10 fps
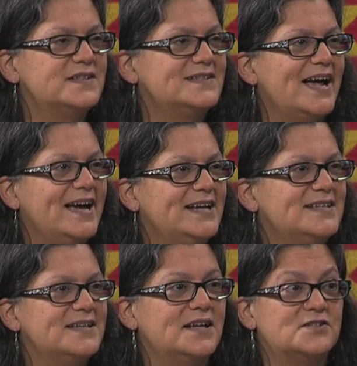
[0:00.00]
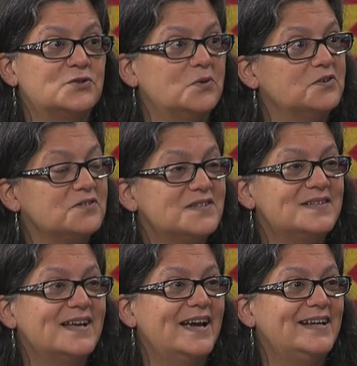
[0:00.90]
societies and historical
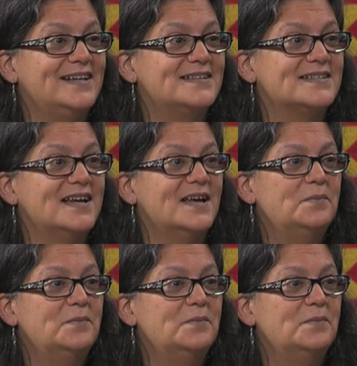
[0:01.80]
societies,